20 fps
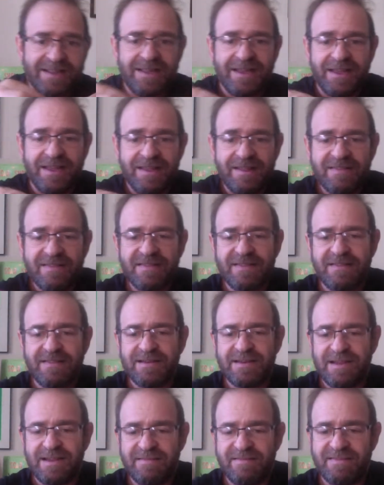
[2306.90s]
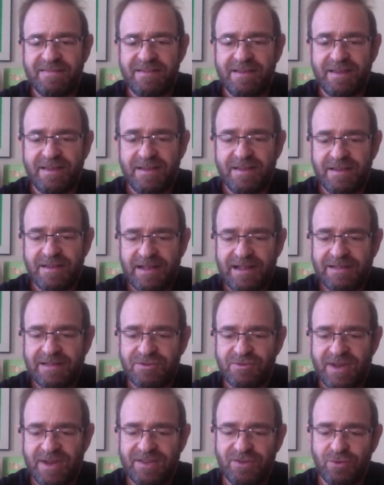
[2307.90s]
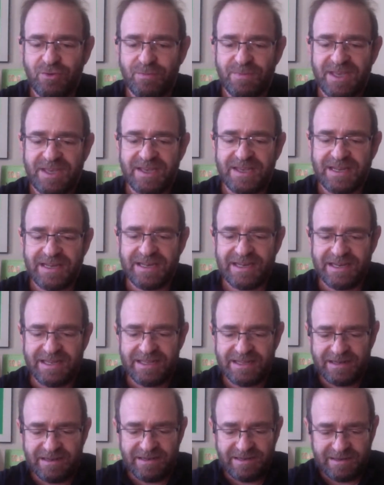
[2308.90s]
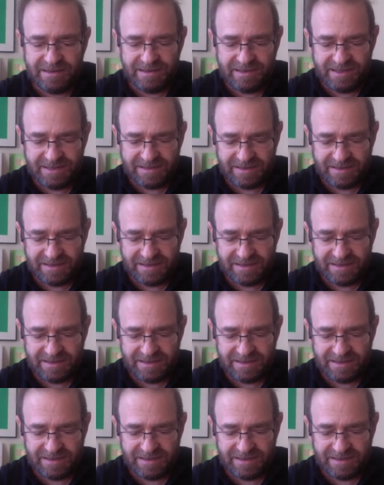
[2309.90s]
this, let's see. I'll try to make a little.